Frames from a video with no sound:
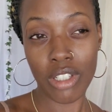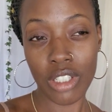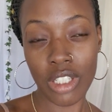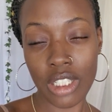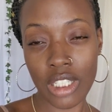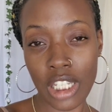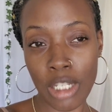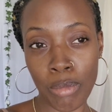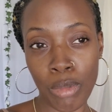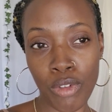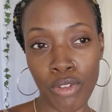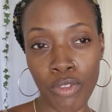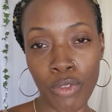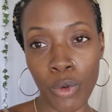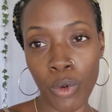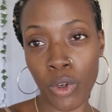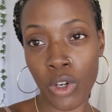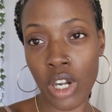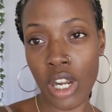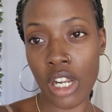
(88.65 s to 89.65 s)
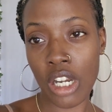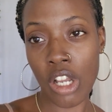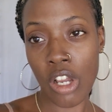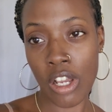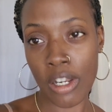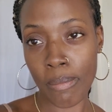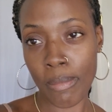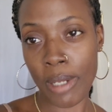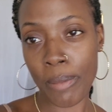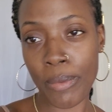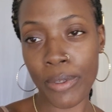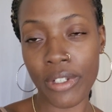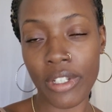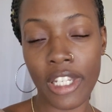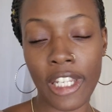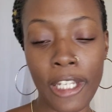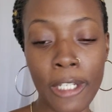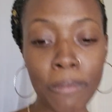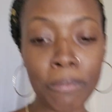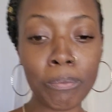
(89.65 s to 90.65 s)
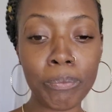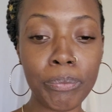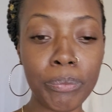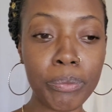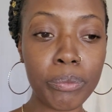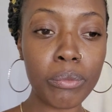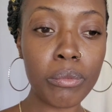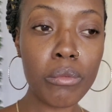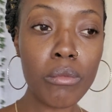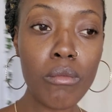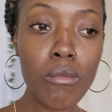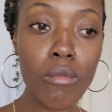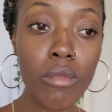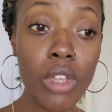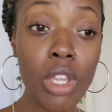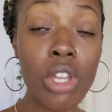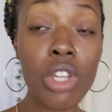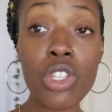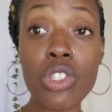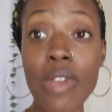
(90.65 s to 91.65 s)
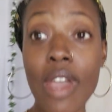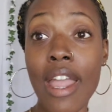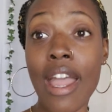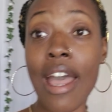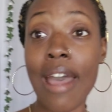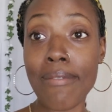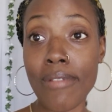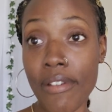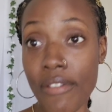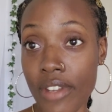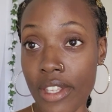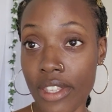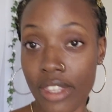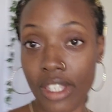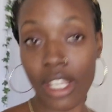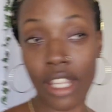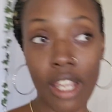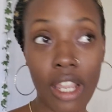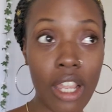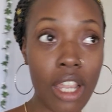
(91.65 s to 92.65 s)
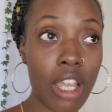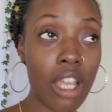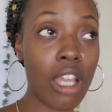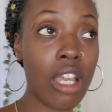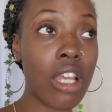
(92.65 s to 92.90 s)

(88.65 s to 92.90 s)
the day before and on my birthday, so I have everything.